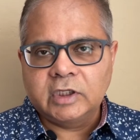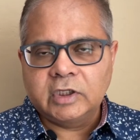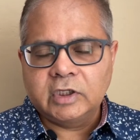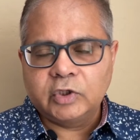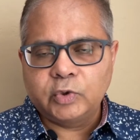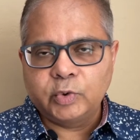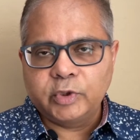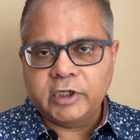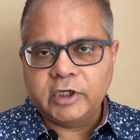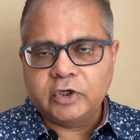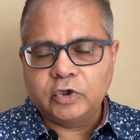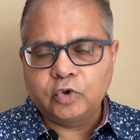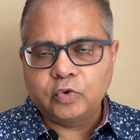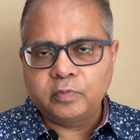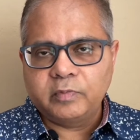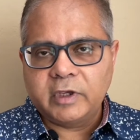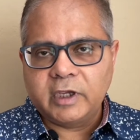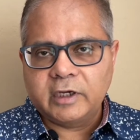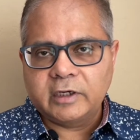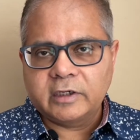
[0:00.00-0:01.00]
you need to
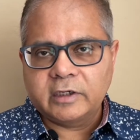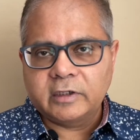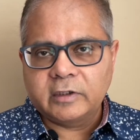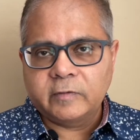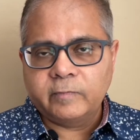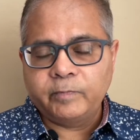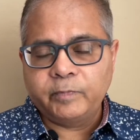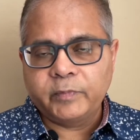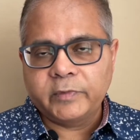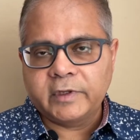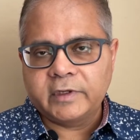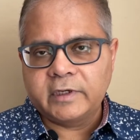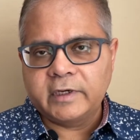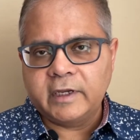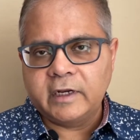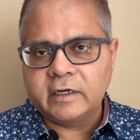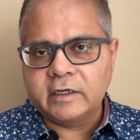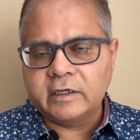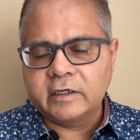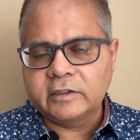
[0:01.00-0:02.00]
make a
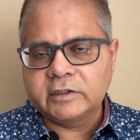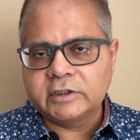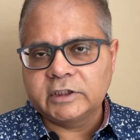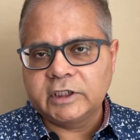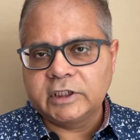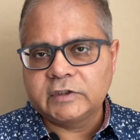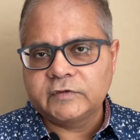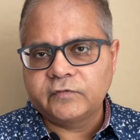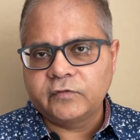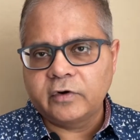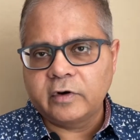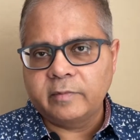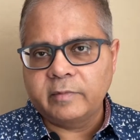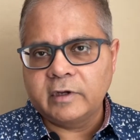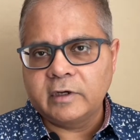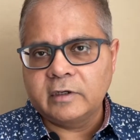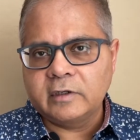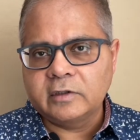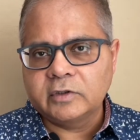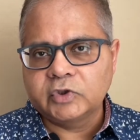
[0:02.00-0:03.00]
delta change from
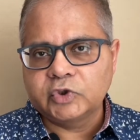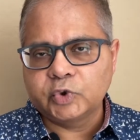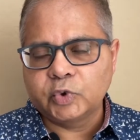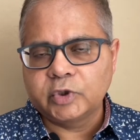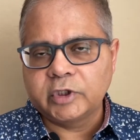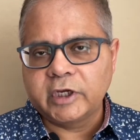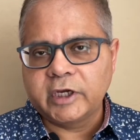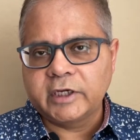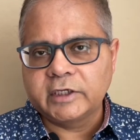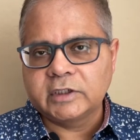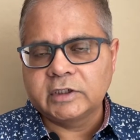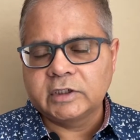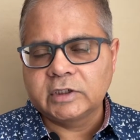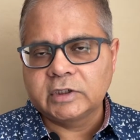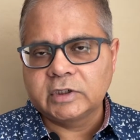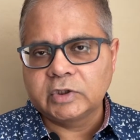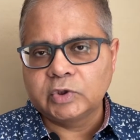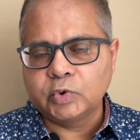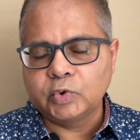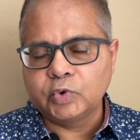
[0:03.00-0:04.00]
it so that
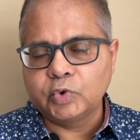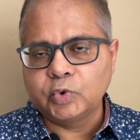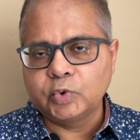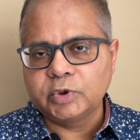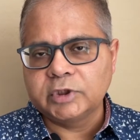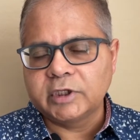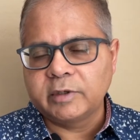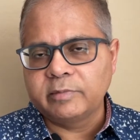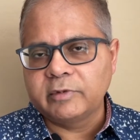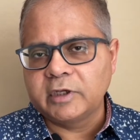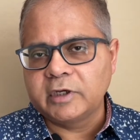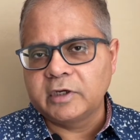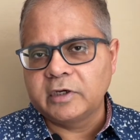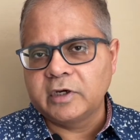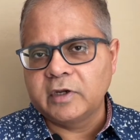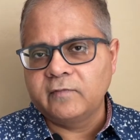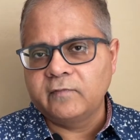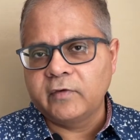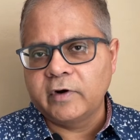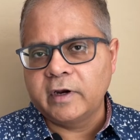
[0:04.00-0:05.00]
you do something
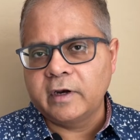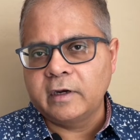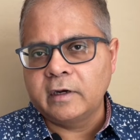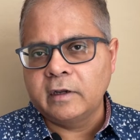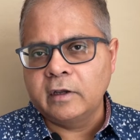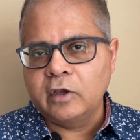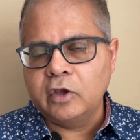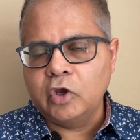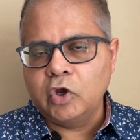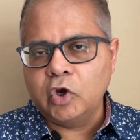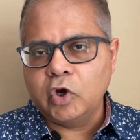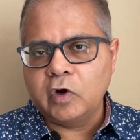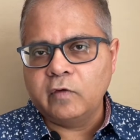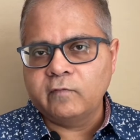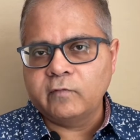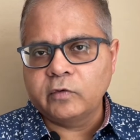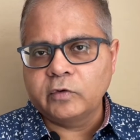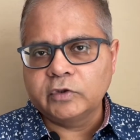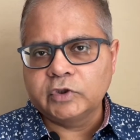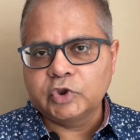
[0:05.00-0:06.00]
different.
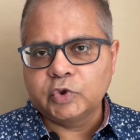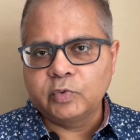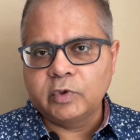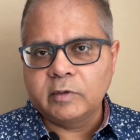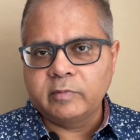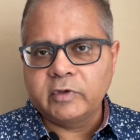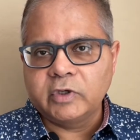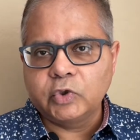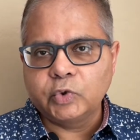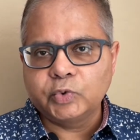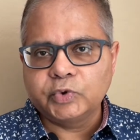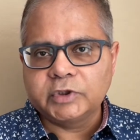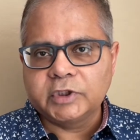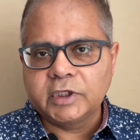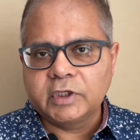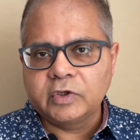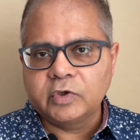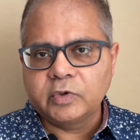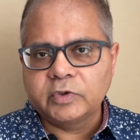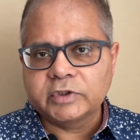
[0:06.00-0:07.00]
Of course, you will be
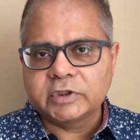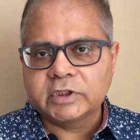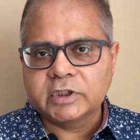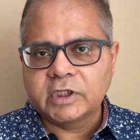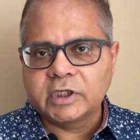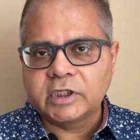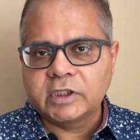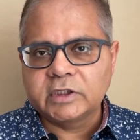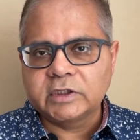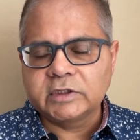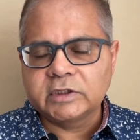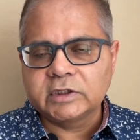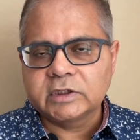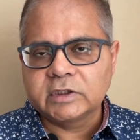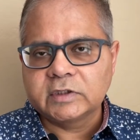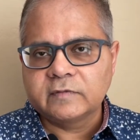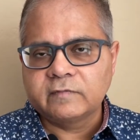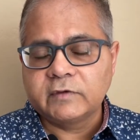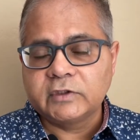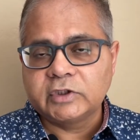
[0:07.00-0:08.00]
using your skills
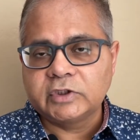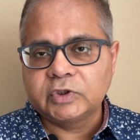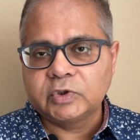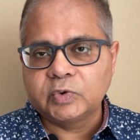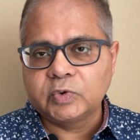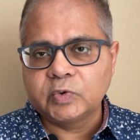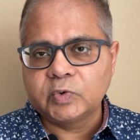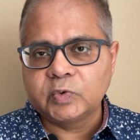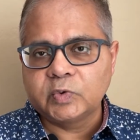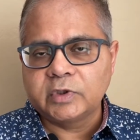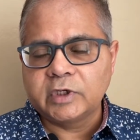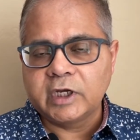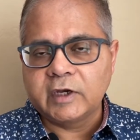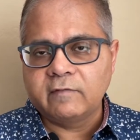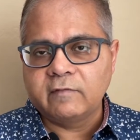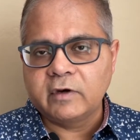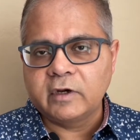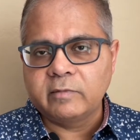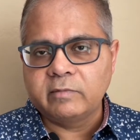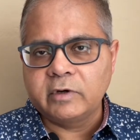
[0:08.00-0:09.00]
which you
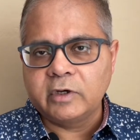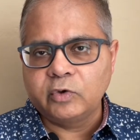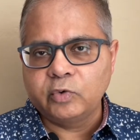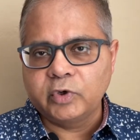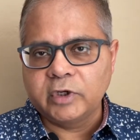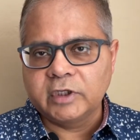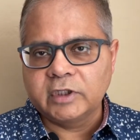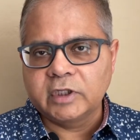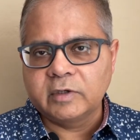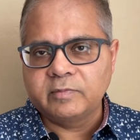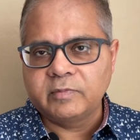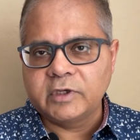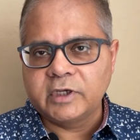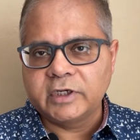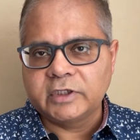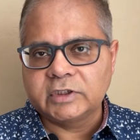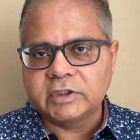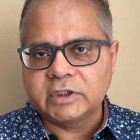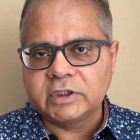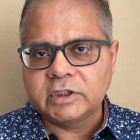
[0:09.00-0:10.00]
developed during the
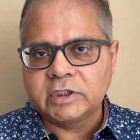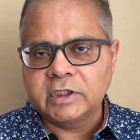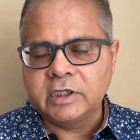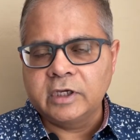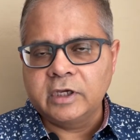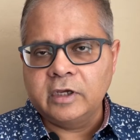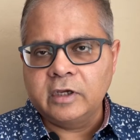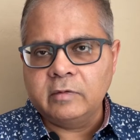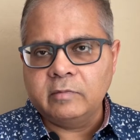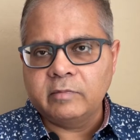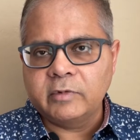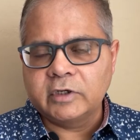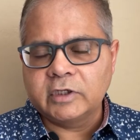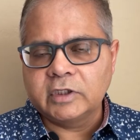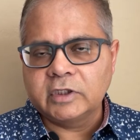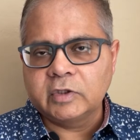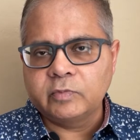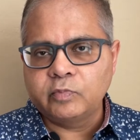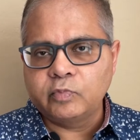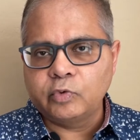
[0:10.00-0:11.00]
PhD, but
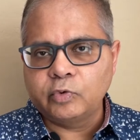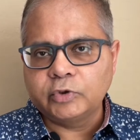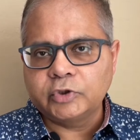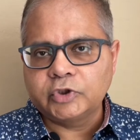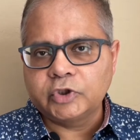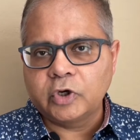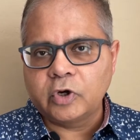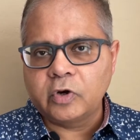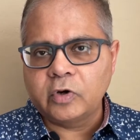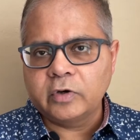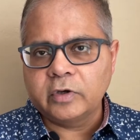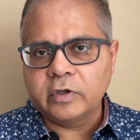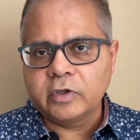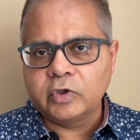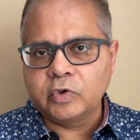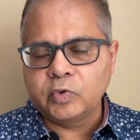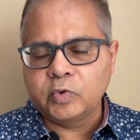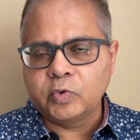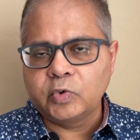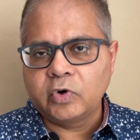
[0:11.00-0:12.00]
in the postdoc,
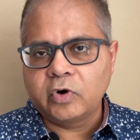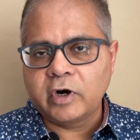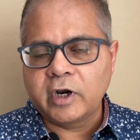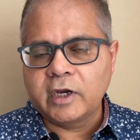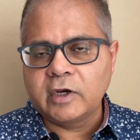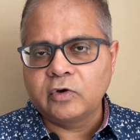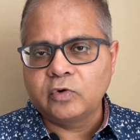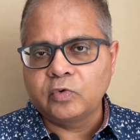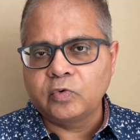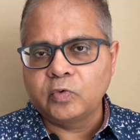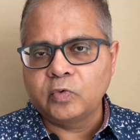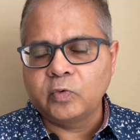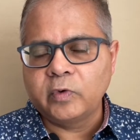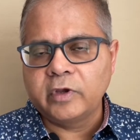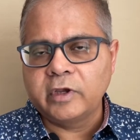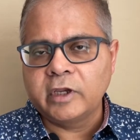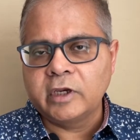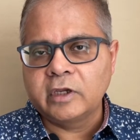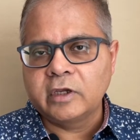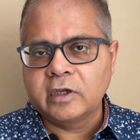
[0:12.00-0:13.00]
you try
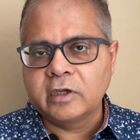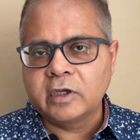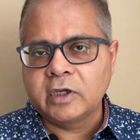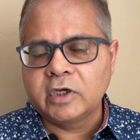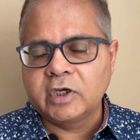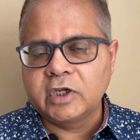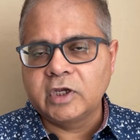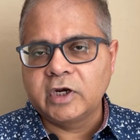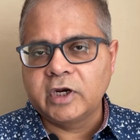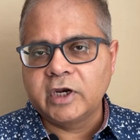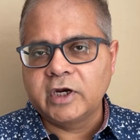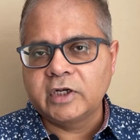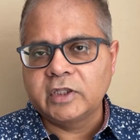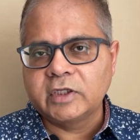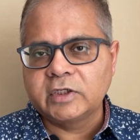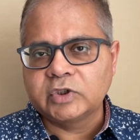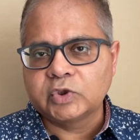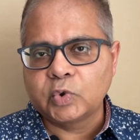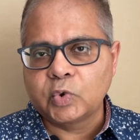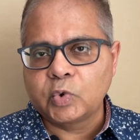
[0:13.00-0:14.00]
to integrate
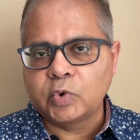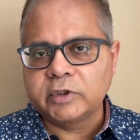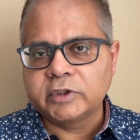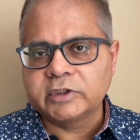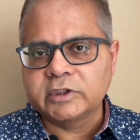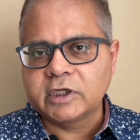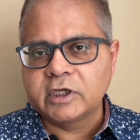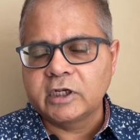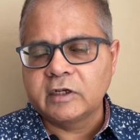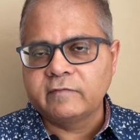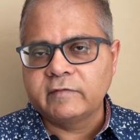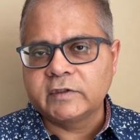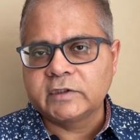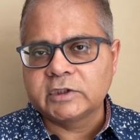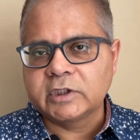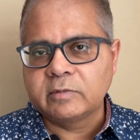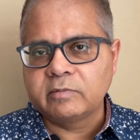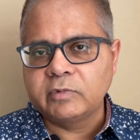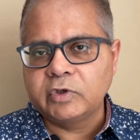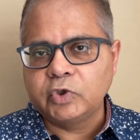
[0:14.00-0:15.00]
this old skill with
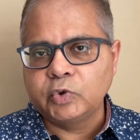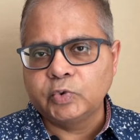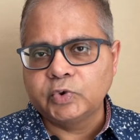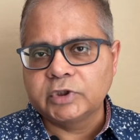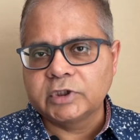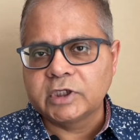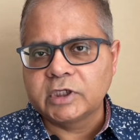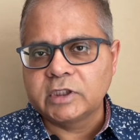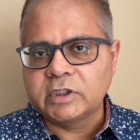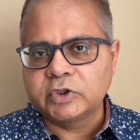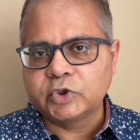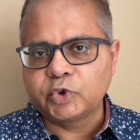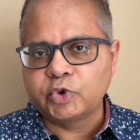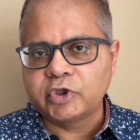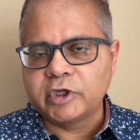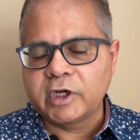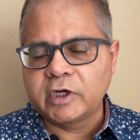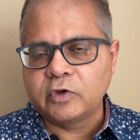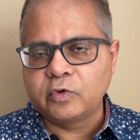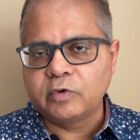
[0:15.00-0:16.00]
some new skill so
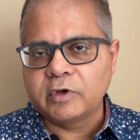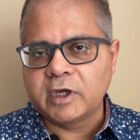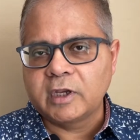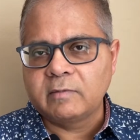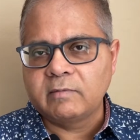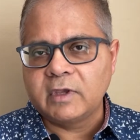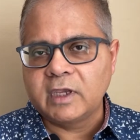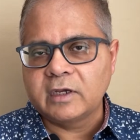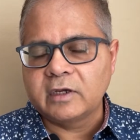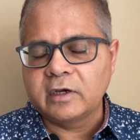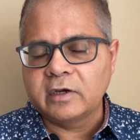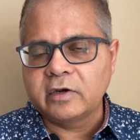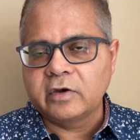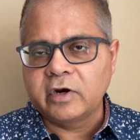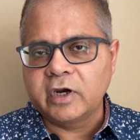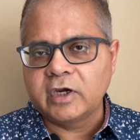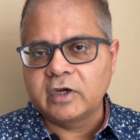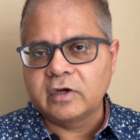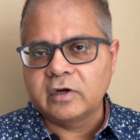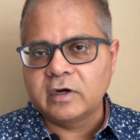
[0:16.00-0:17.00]
that you can make a
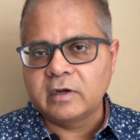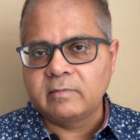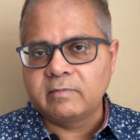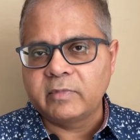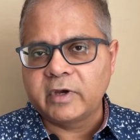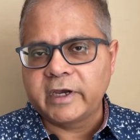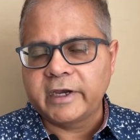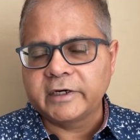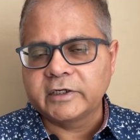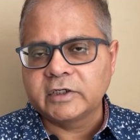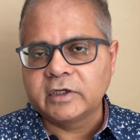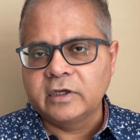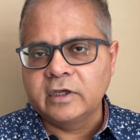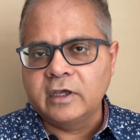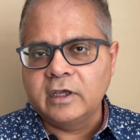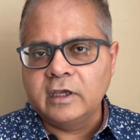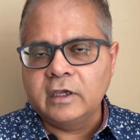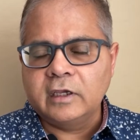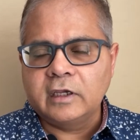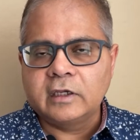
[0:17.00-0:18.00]
greater impact
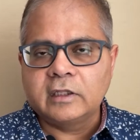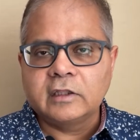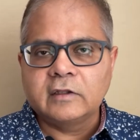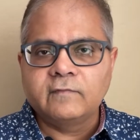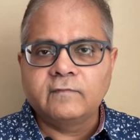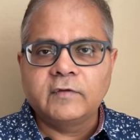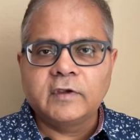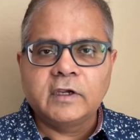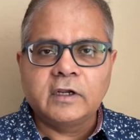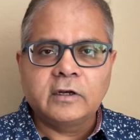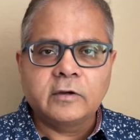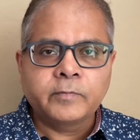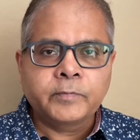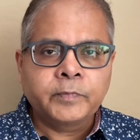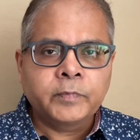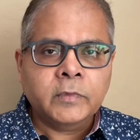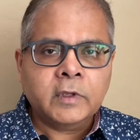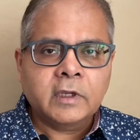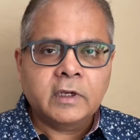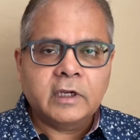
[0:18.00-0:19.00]
in the field.
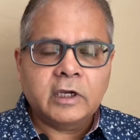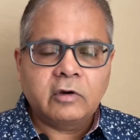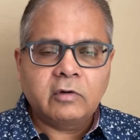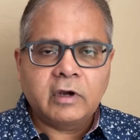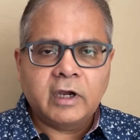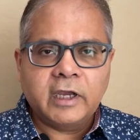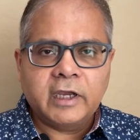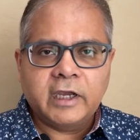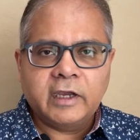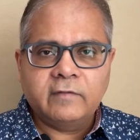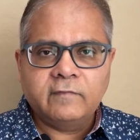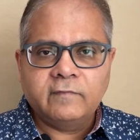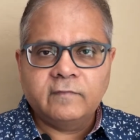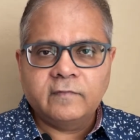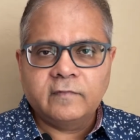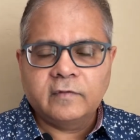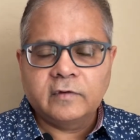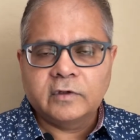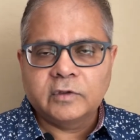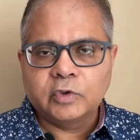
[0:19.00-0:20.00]
Now, I have
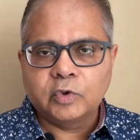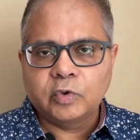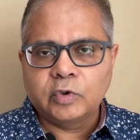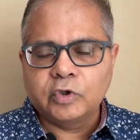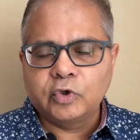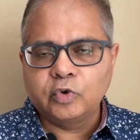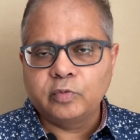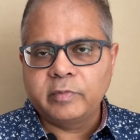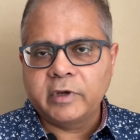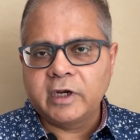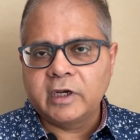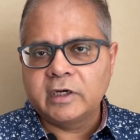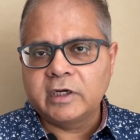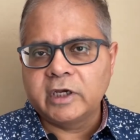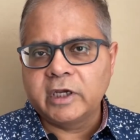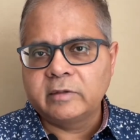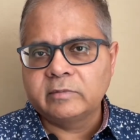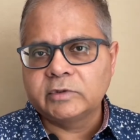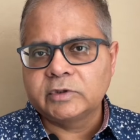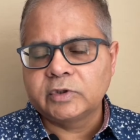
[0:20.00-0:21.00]
told you many
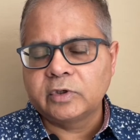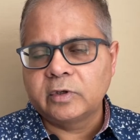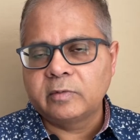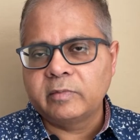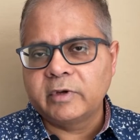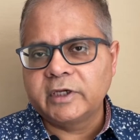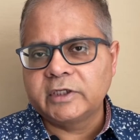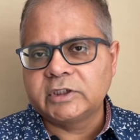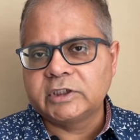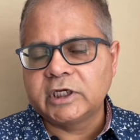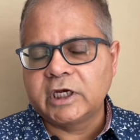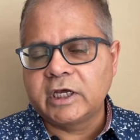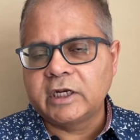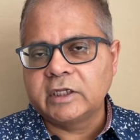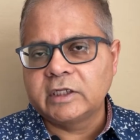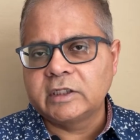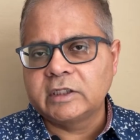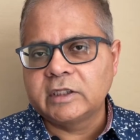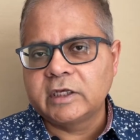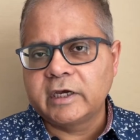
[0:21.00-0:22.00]
times on my
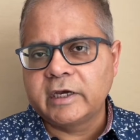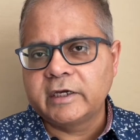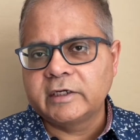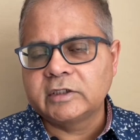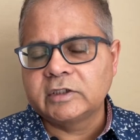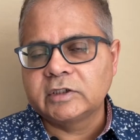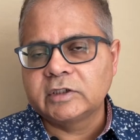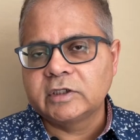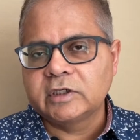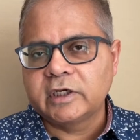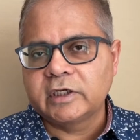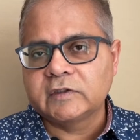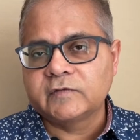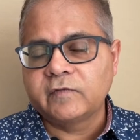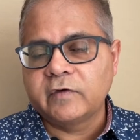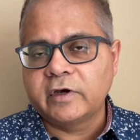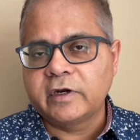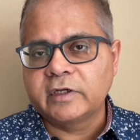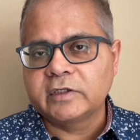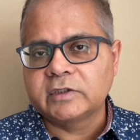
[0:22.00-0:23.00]
channel that as
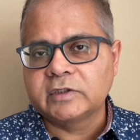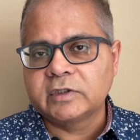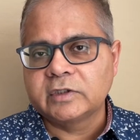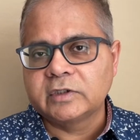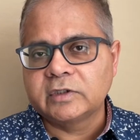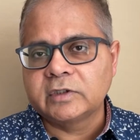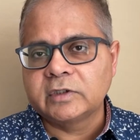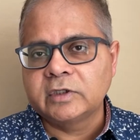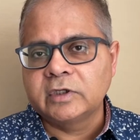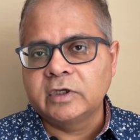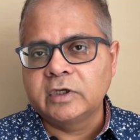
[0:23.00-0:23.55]
far as the